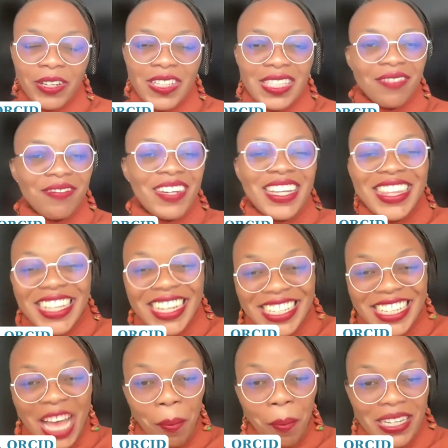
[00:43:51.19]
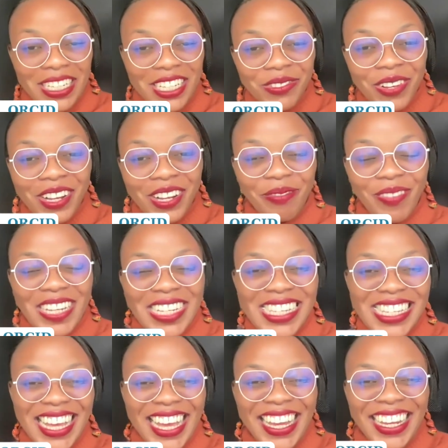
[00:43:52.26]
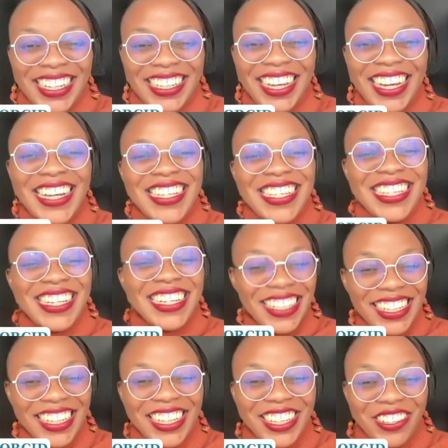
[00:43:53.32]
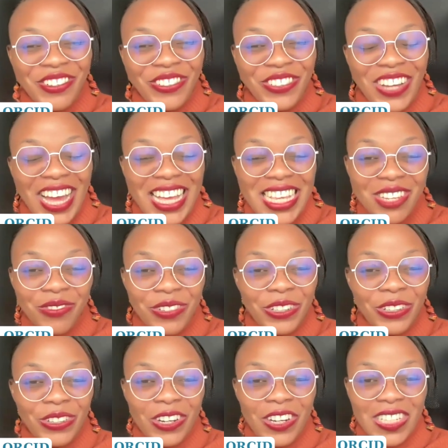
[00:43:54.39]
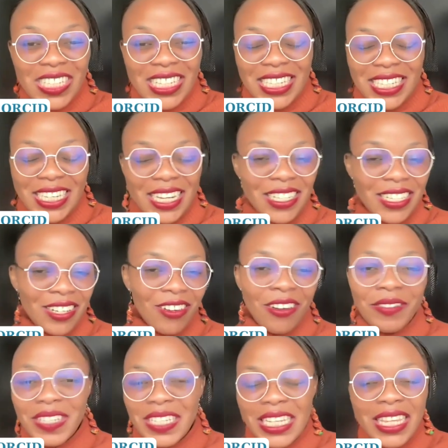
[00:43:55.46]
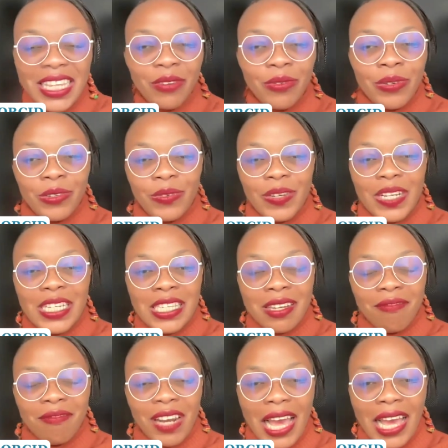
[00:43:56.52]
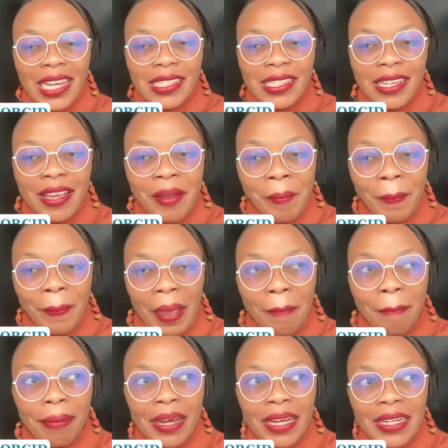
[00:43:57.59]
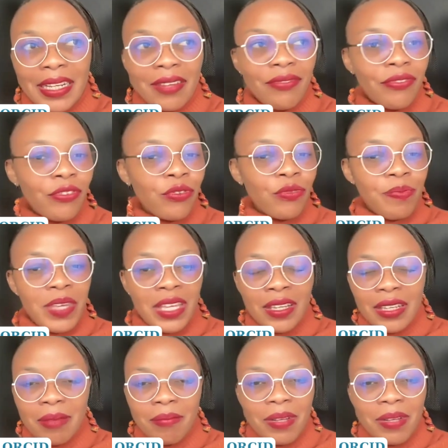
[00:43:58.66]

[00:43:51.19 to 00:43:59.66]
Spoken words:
because if nothing has happened in 12 months and suddenly you ask for no cost extension, obviously that would raise some flags. But if you've been